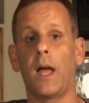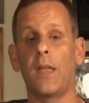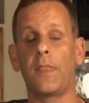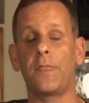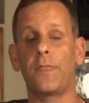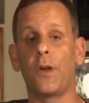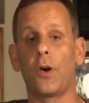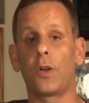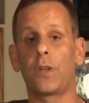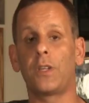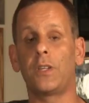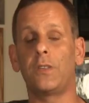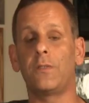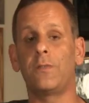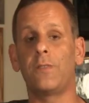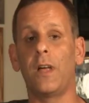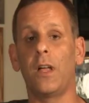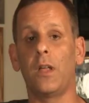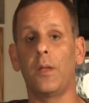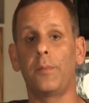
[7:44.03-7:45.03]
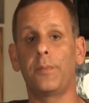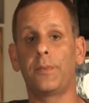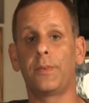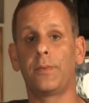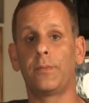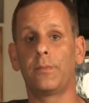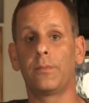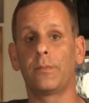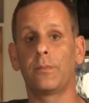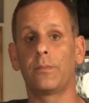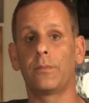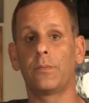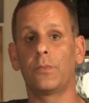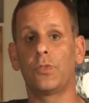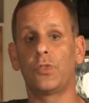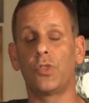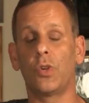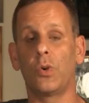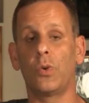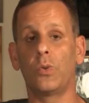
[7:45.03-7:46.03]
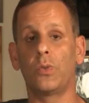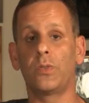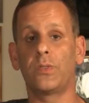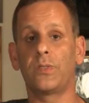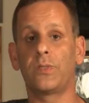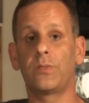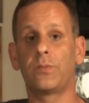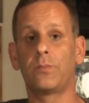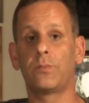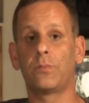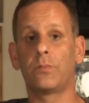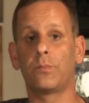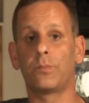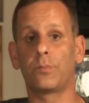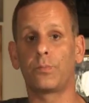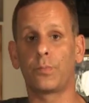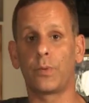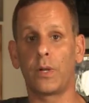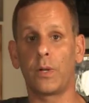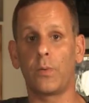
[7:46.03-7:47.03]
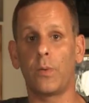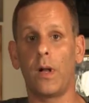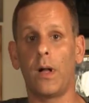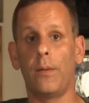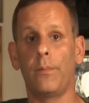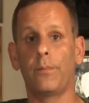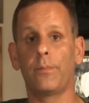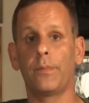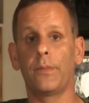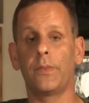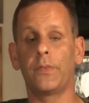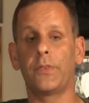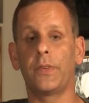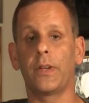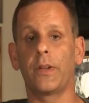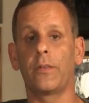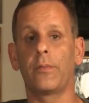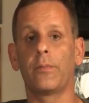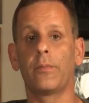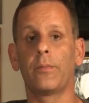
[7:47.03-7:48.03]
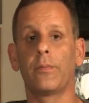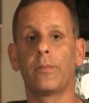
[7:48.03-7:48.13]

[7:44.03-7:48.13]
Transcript: I thought he developed Jones pretty well this year.